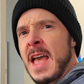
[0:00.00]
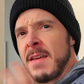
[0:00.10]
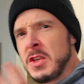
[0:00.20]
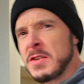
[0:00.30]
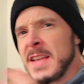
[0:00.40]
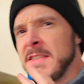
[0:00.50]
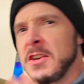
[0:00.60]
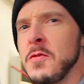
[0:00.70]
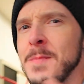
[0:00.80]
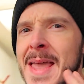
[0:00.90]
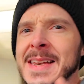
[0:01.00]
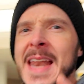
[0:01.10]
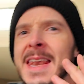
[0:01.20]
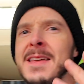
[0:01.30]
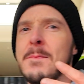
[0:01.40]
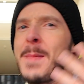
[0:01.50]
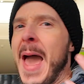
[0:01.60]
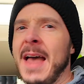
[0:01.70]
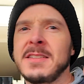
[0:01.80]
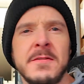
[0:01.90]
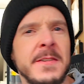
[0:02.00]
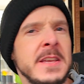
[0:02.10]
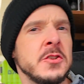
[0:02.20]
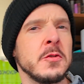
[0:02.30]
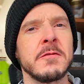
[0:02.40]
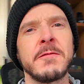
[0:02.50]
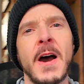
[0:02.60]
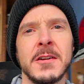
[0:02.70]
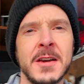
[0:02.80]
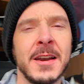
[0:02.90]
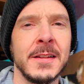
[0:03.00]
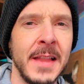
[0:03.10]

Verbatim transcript: Have you seen the new magnetic mask feature in Final Cut